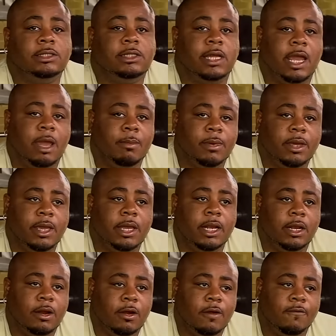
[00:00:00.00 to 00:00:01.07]
Tammy
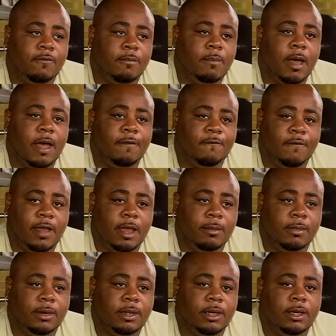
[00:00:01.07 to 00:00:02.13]
can learn from my
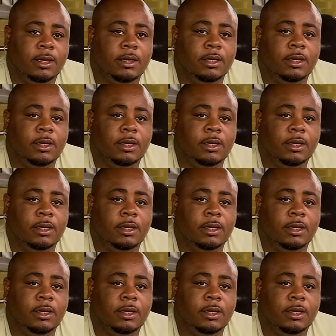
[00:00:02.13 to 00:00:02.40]
family